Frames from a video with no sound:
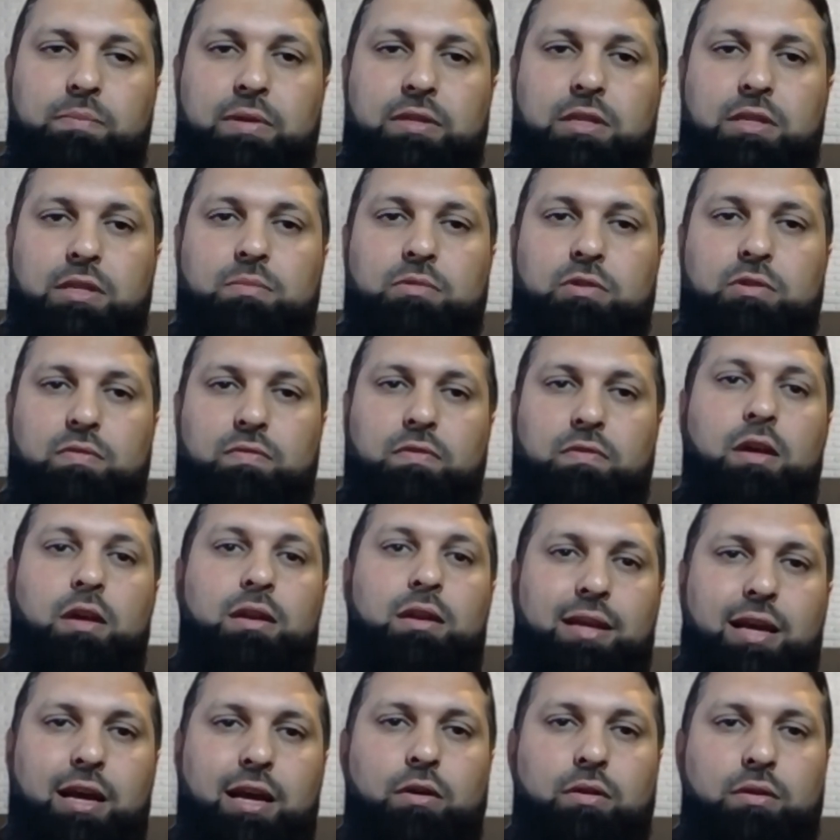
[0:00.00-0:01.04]
But in terms of
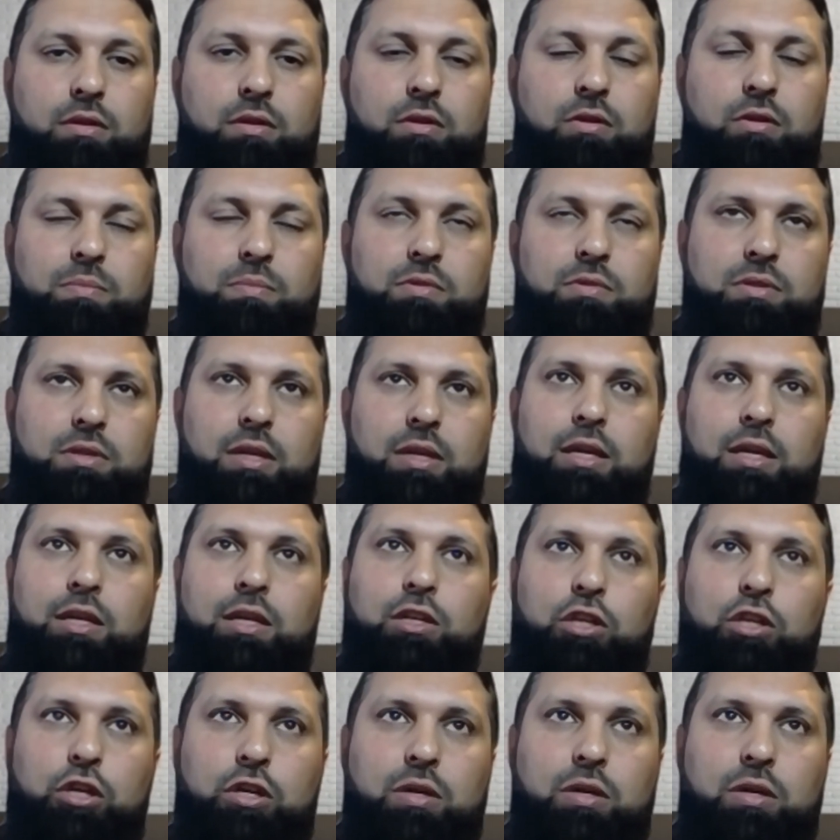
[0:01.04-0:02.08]
learning outcomes,
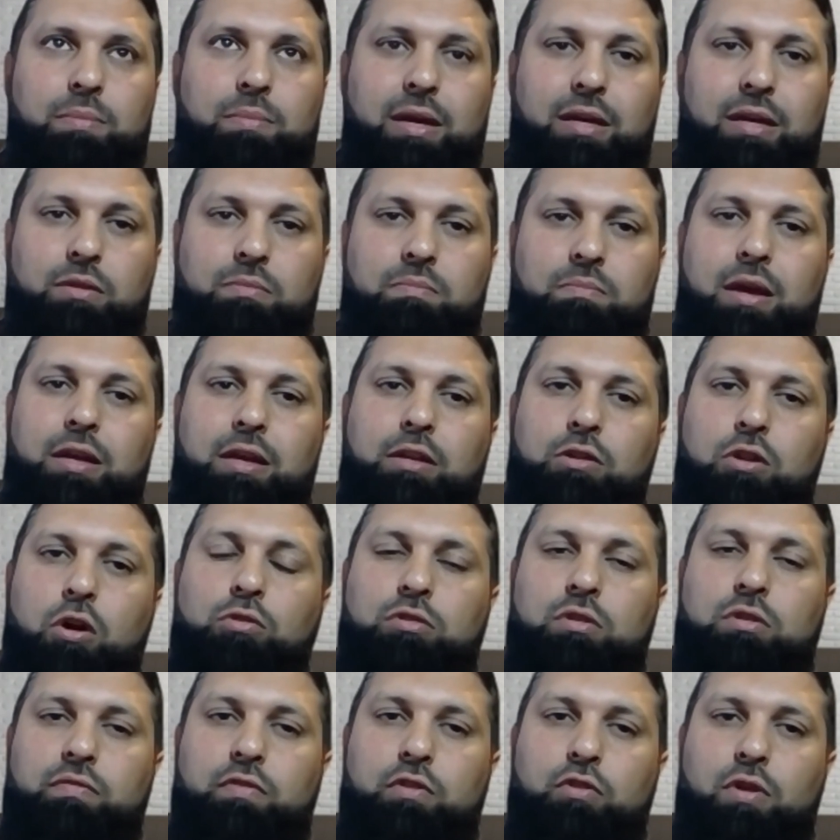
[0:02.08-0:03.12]
you can make
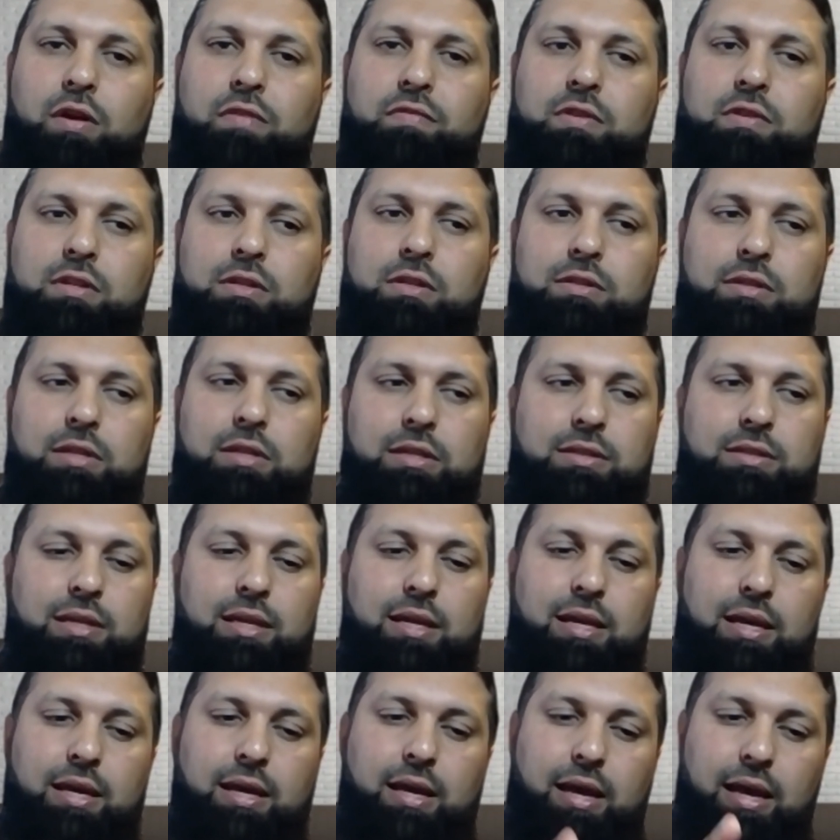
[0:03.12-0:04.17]
notes of your evidences
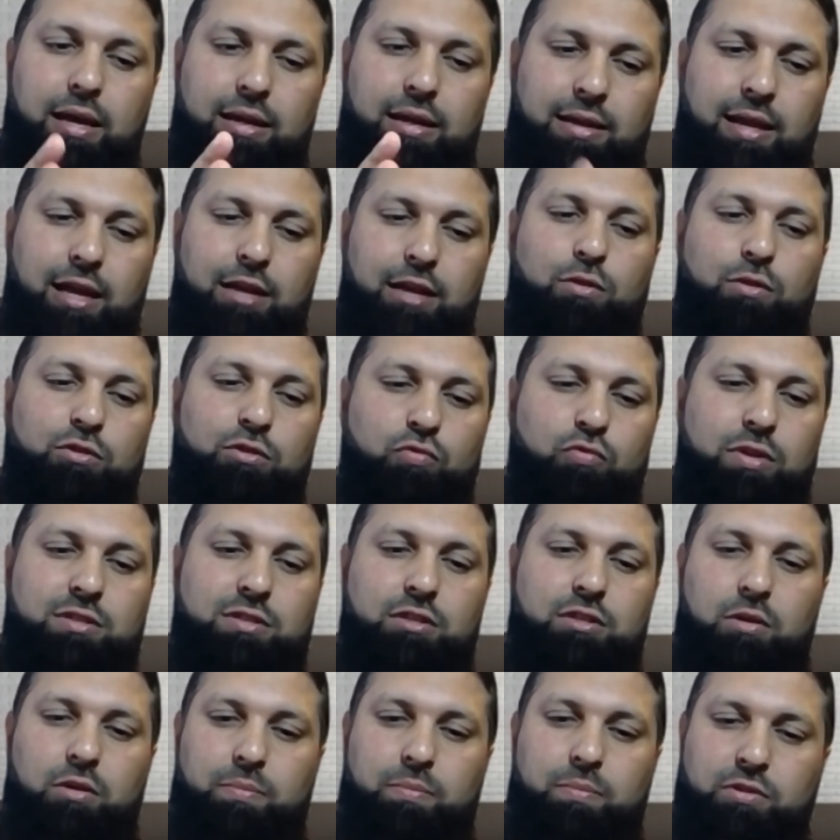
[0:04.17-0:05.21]
and get those
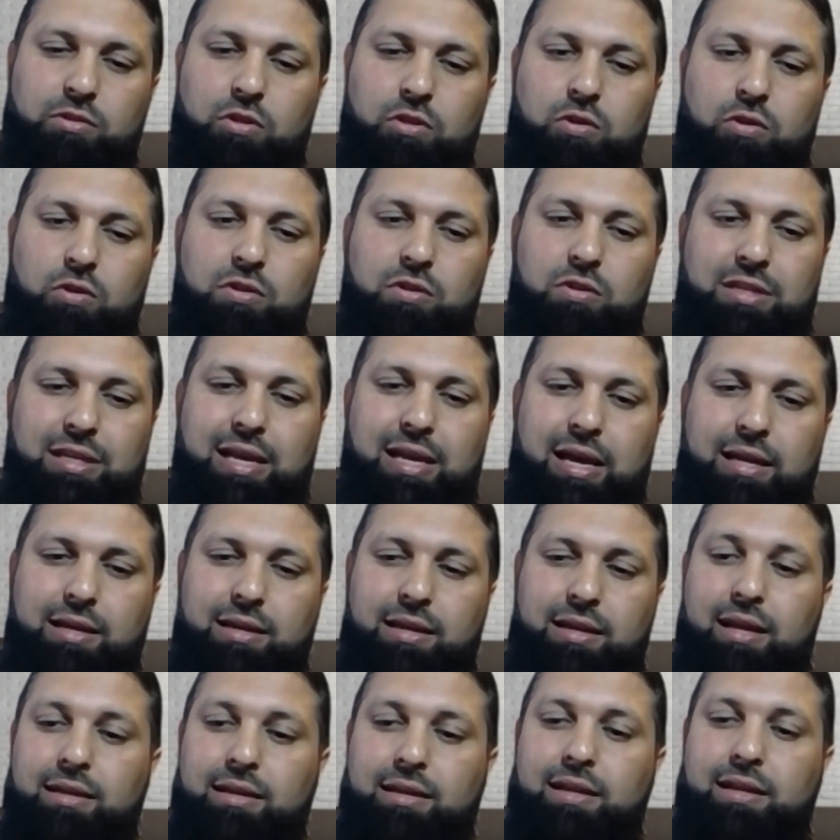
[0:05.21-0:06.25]
written up as soon as you
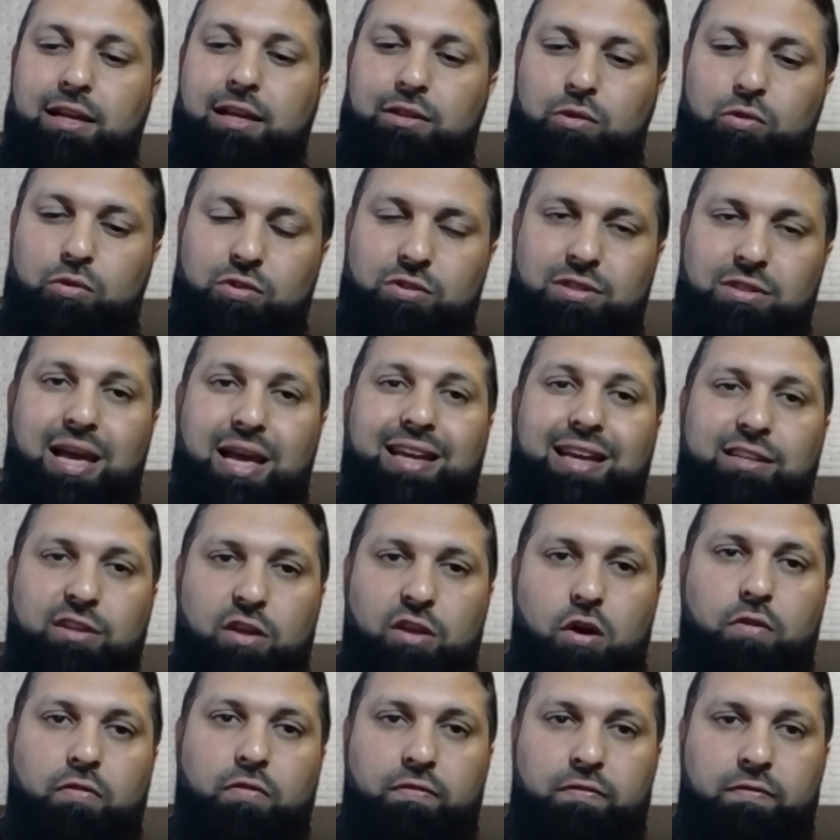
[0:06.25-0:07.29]
can and get those signed
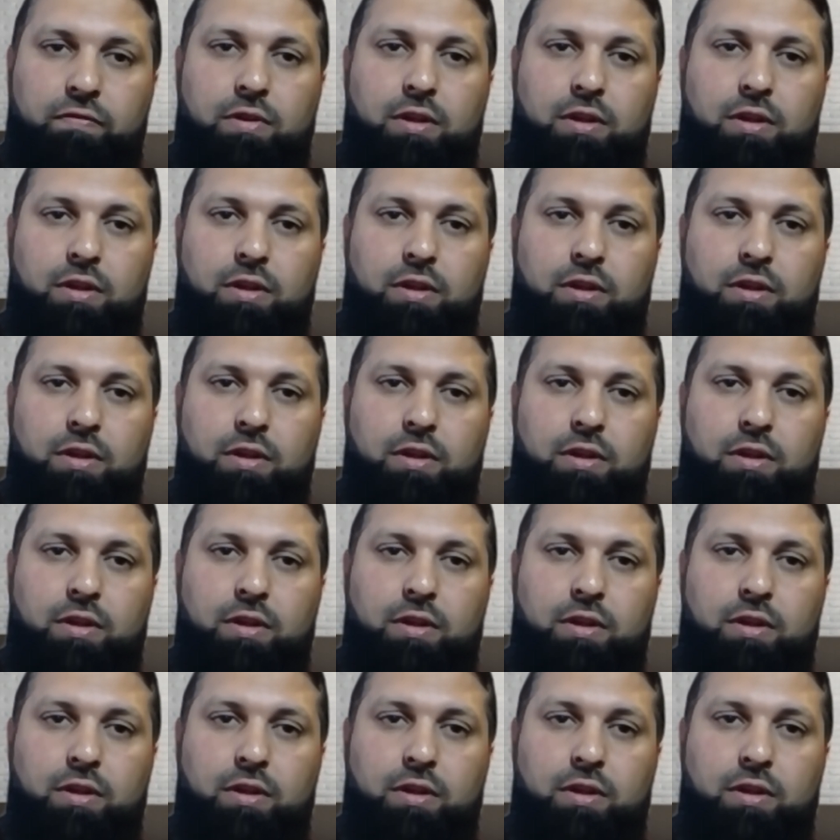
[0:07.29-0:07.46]
off.